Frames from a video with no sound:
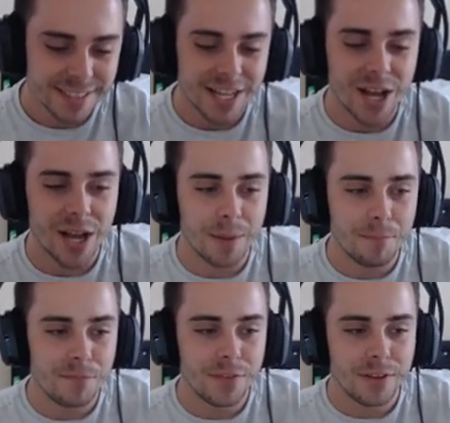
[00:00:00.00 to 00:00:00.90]

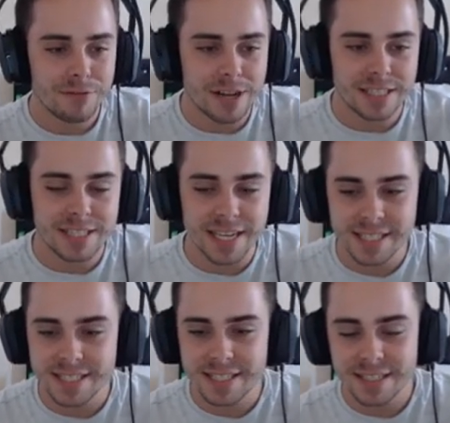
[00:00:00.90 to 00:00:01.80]
Um, round
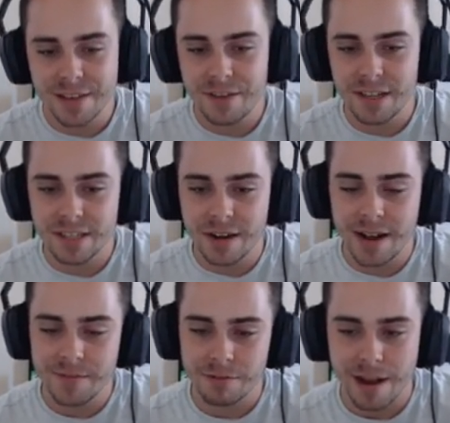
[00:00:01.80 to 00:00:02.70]
6, I figured, you know,
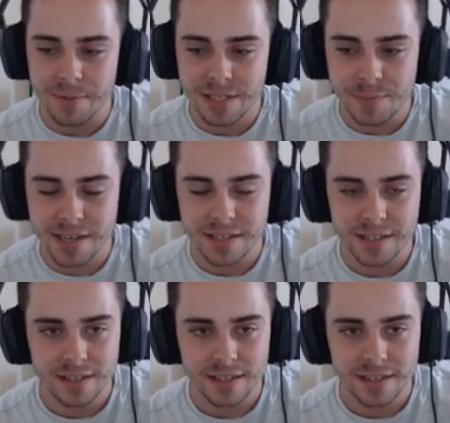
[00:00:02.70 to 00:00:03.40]
having Rapid Spin